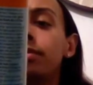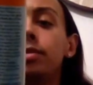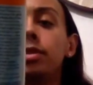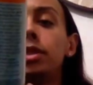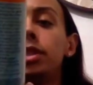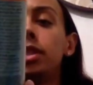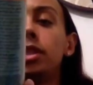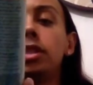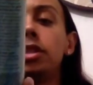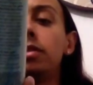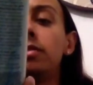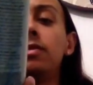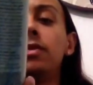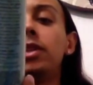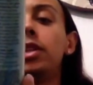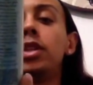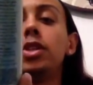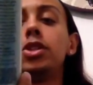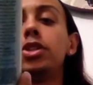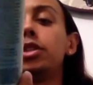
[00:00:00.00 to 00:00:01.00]
system
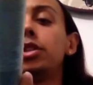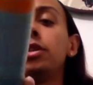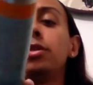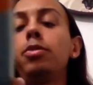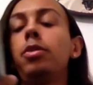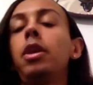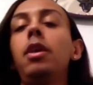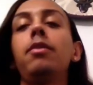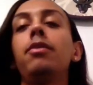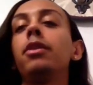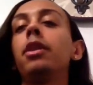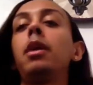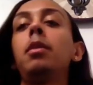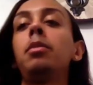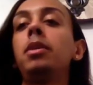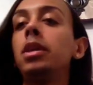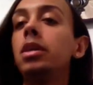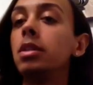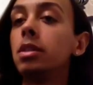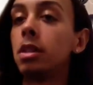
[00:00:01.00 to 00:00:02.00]
finisher, whatever that
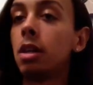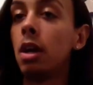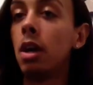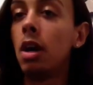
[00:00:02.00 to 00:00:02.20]
means.